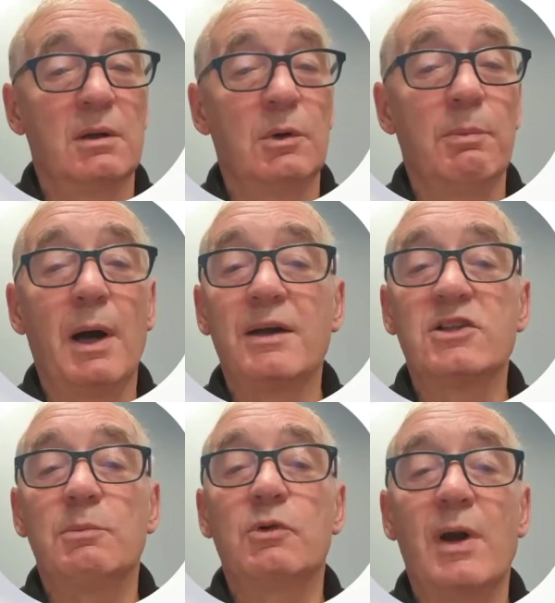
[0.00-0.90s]
but
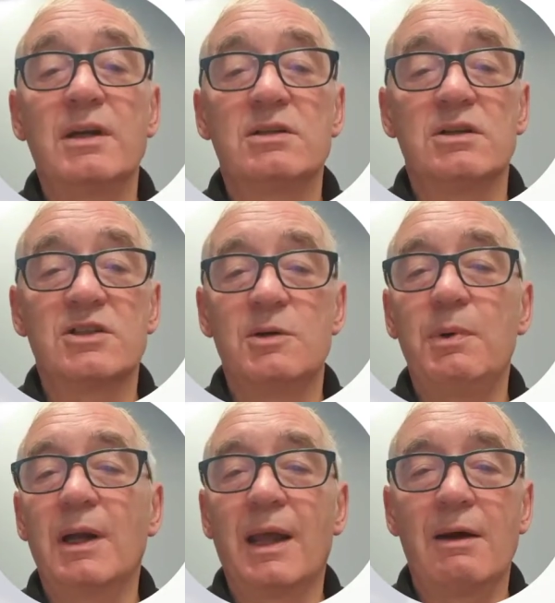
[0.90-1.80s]
partnership creditors
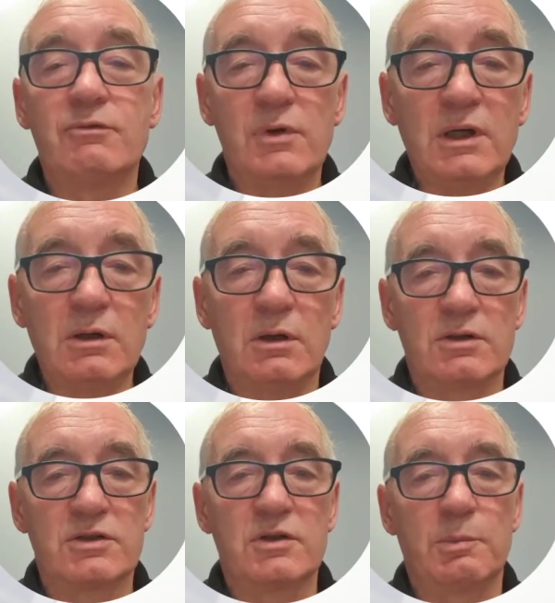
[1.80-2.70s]
typically have
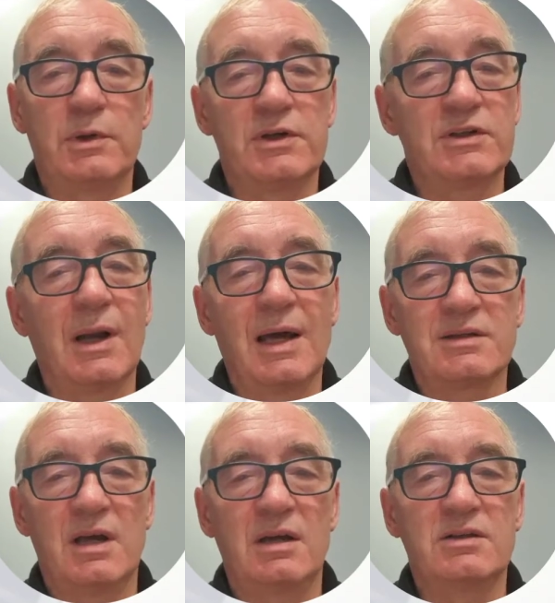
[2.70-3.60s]
recourse to the personal
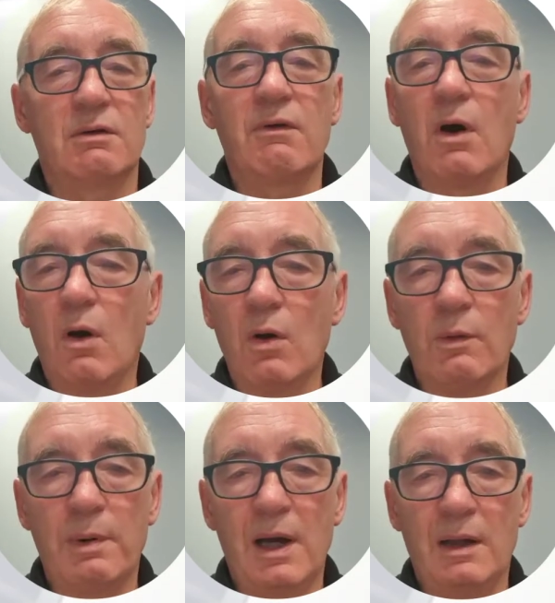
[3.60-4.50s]
assets of all
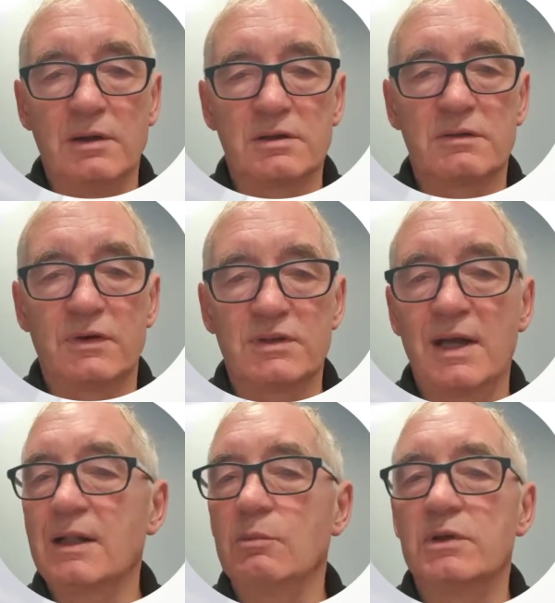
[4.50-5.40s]
the partners for
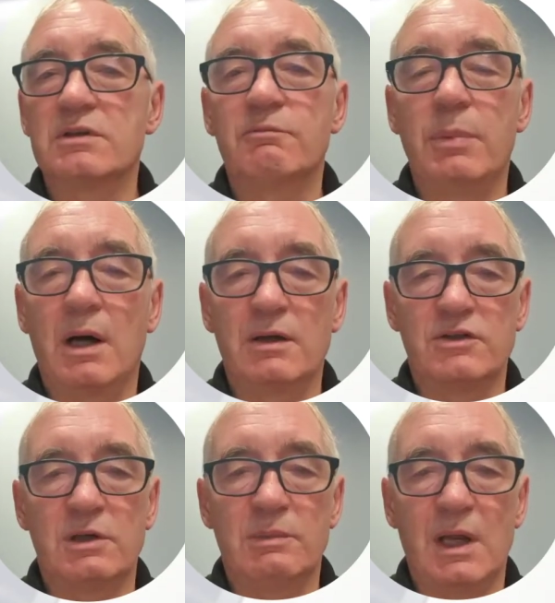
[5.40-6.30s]
settlement of
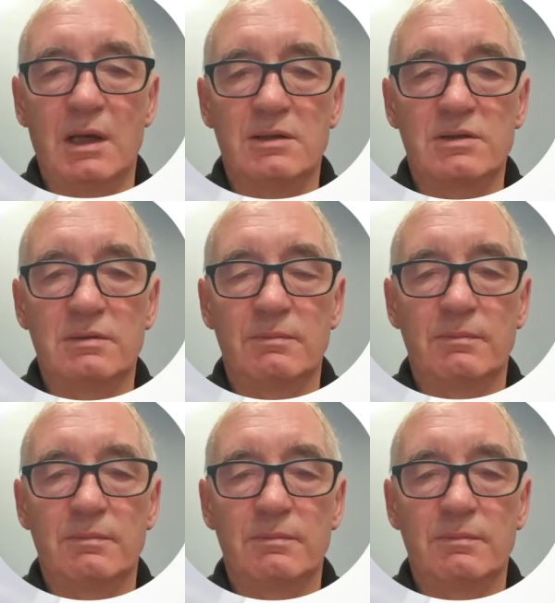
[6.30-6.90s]
partnership debts.